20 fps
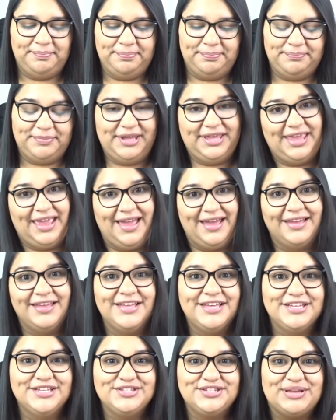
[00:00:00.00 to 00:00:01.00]
But yeah,
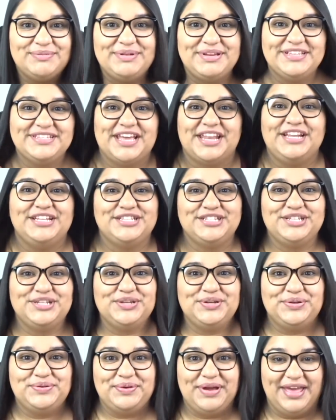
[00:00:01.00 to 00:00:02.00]
so I'm excited to
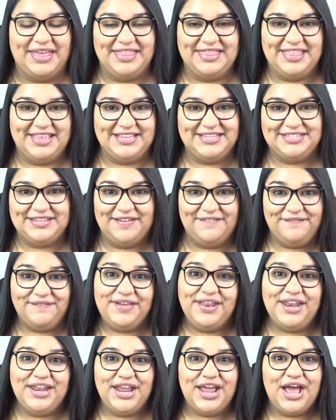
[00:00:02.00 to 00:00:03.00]
do this
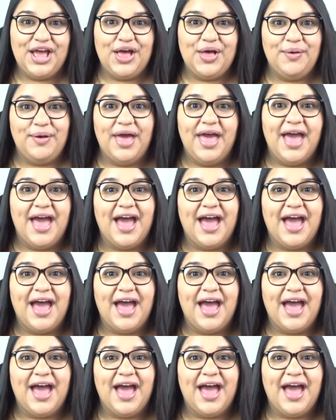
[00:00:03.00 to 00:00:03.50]
video.